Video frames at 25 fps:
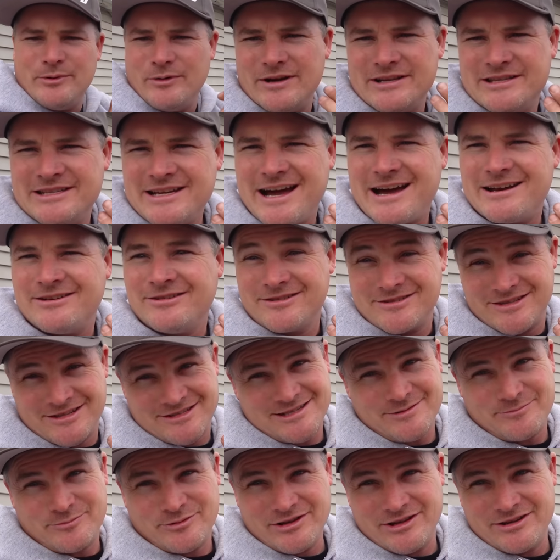boy Todd hooks
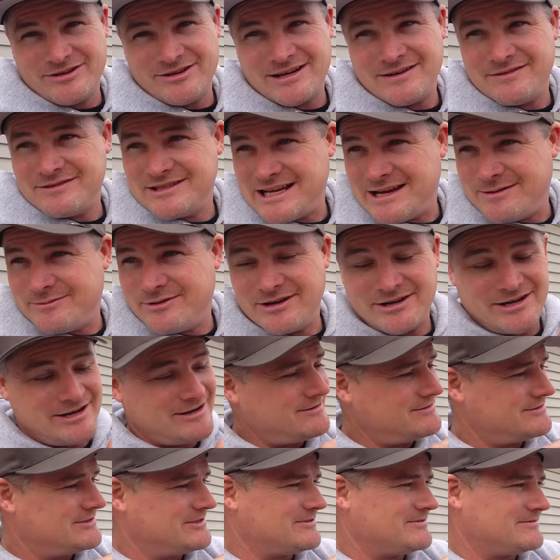us up really good every time we're in
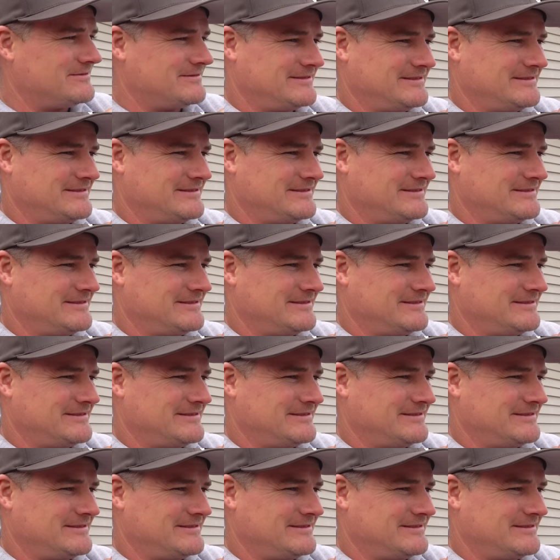here. So. This